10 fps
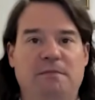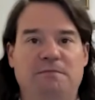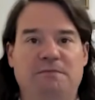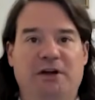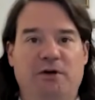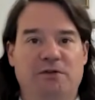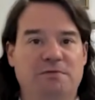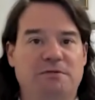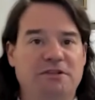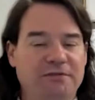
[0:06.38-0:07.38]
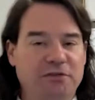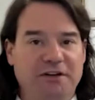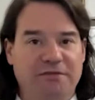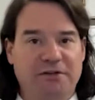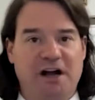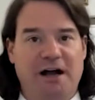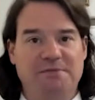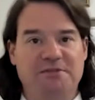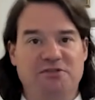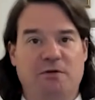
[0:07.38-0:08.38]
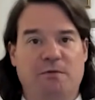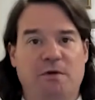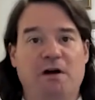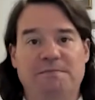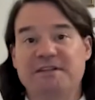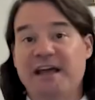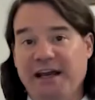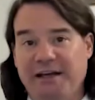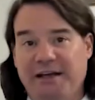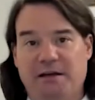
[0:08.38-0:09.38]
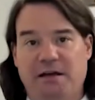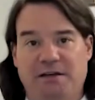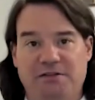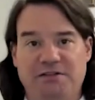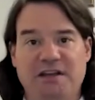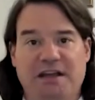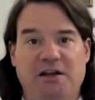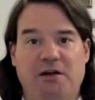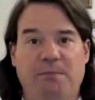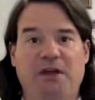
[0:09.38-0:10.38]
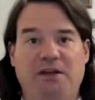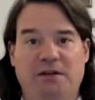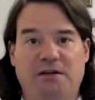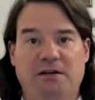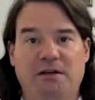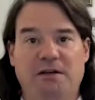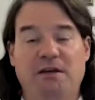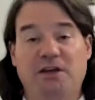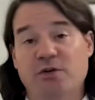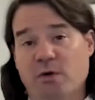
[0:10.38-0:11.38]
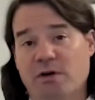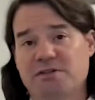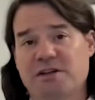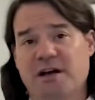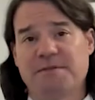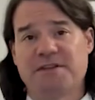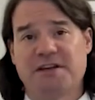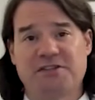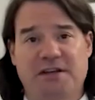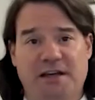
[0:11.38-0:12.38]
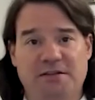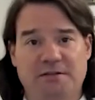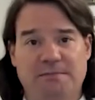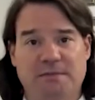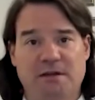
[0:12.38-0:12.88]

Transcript: there are several different options on obtaining a second opinion in your workers' compensation case.